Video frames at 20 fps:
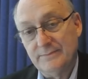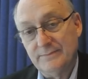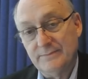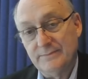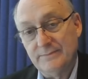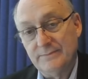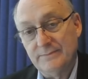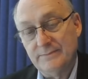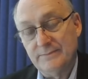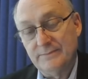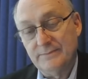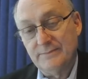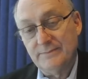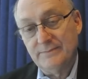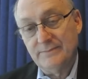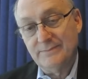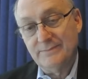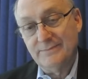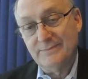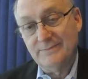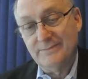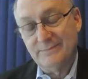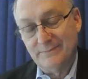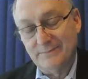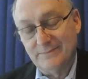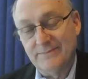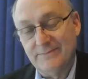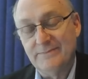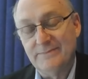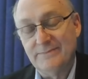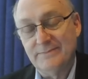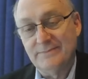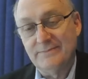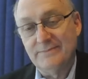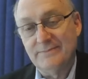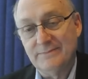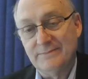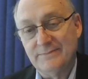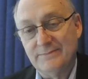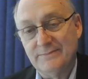
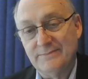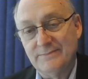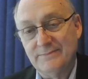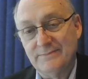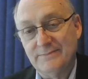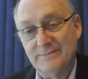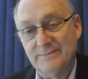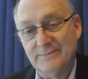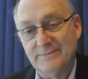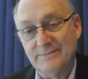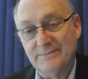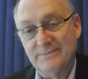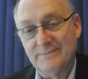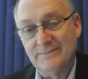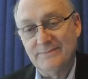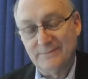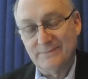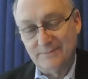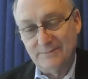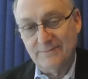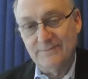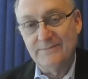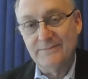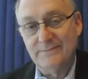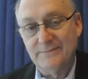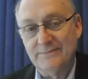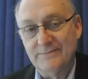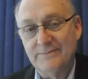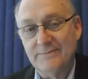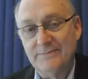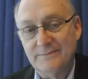(not speaking)